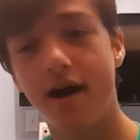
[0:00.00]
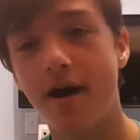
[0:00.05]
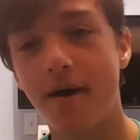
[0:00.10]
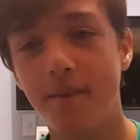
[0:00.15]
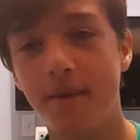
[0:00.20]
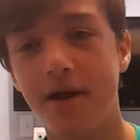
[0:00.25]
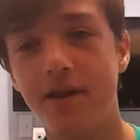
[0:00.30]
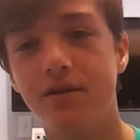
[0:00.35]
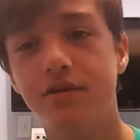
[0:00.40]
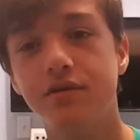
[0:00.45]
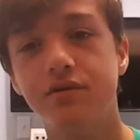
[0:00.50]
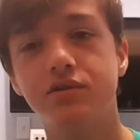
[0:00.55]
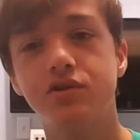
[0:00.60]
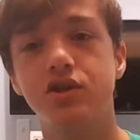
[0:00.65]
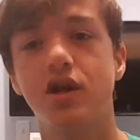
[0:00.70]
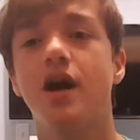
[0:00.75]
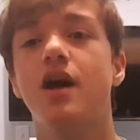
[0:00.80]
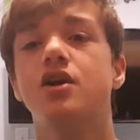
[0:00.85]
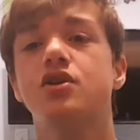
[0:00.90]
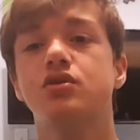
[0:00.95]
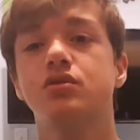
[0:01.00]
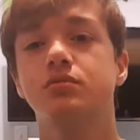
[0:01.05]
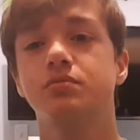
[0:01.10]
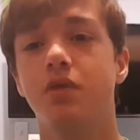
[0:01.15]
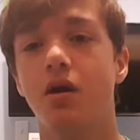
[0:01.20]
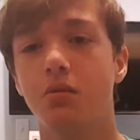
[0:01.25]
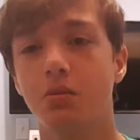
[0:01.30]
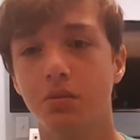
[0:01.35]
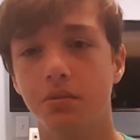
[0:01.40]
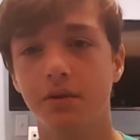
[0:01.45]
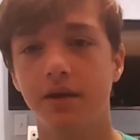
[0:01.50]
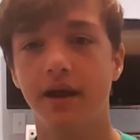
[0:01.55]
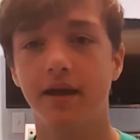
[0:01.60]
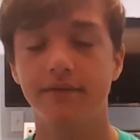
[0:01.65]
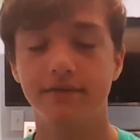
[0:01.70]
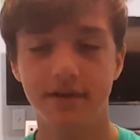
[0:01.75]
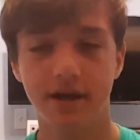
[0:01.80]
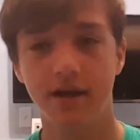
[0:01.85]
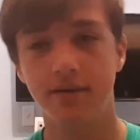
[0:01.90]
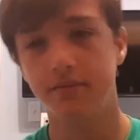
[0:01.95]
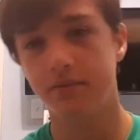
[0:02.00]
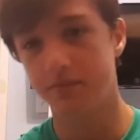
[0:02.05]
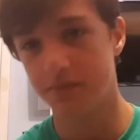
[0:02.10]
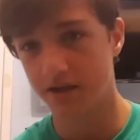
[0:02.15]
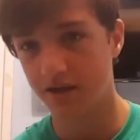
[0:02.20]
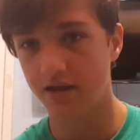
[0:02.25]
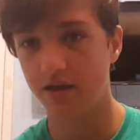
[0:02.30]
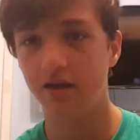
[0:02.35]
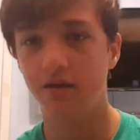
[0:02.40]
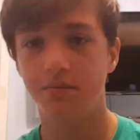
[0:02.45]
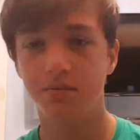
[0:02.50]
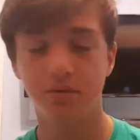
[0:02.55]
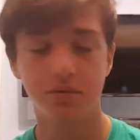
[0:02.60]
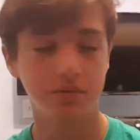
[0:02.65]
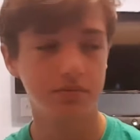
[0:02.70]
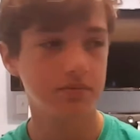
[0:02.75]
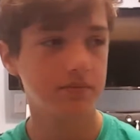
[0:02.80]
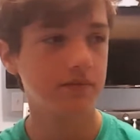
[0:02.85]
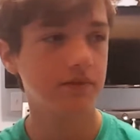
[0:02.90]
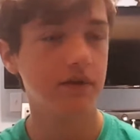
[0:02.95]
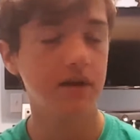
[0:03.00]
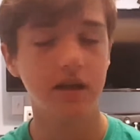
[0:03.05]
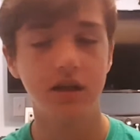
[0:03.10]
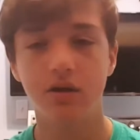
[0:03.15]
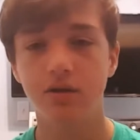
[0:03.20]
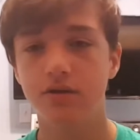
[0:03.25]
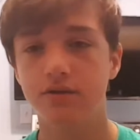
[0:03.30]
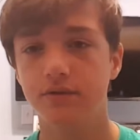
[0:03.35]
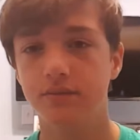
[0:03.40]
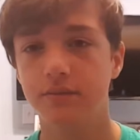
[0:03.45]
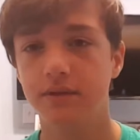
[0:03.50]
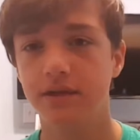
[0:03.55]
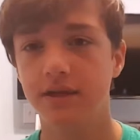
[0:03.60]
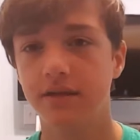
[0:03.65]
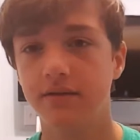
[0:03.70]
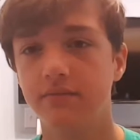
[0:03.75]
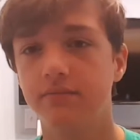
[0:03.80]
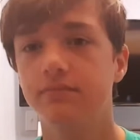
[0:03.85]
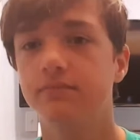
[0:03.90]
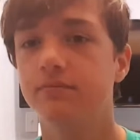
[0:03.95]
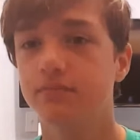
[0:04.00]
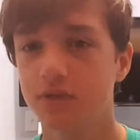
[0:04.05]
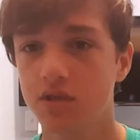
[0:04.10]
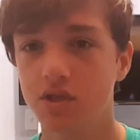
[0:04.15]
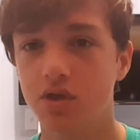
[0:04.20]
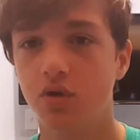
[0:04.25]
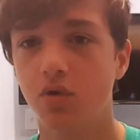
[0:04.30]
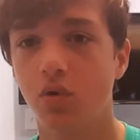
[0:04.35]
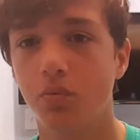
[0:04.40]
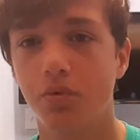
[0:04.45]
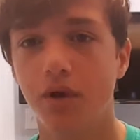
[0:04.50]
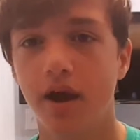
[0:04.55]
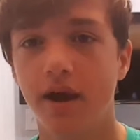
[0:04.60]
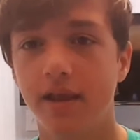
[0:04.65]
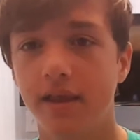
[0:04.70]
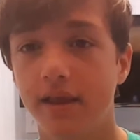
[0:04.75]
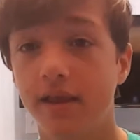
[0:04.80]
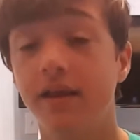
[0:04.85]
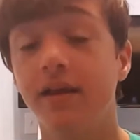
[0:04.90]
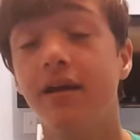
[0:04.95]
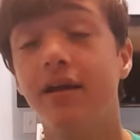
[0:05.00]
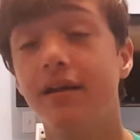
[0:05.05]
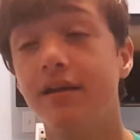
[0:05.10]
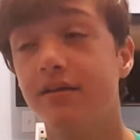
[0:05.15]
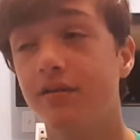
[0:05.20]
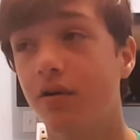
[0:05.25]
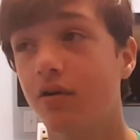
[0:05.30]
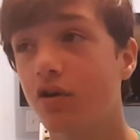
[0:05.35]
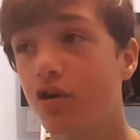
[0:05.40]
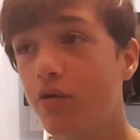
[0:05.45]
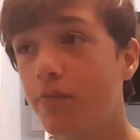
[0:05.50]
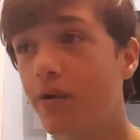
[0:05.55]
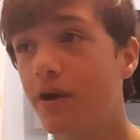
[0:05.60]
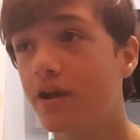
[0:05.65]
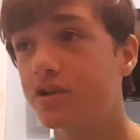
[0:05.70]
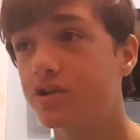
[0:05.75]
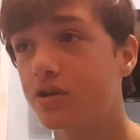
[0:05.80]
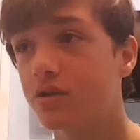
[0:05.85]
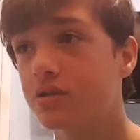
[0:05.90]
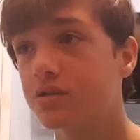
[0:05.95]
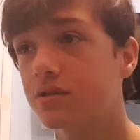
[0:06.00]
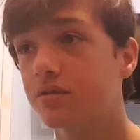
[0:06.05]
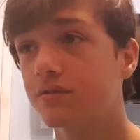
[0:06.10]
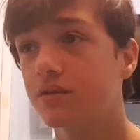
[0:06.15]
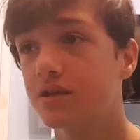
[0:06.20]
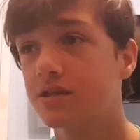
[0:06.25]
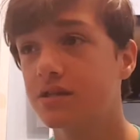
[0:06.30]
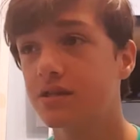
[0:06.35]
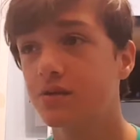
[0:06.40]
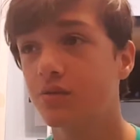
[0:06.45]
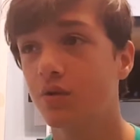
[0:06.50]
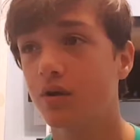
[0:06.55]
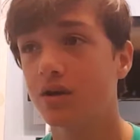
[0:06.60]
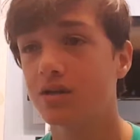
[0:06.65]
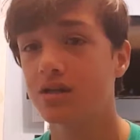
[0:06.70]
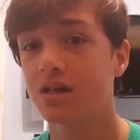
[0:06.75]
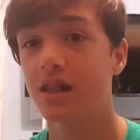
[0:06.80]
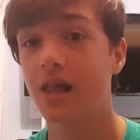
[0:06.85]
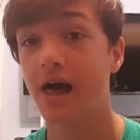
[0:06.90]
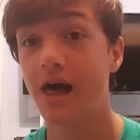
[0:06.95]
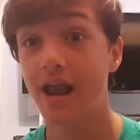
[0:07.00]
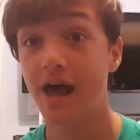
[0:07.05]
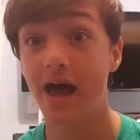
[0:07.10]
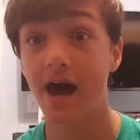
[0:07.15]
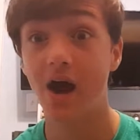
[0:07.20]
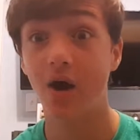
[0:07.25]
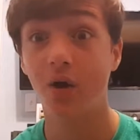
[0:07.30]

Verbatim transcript: Um, I know Josh will probably have time to make a couple videos of me, and so will Briley. Don't know about Joseph because he works a lot of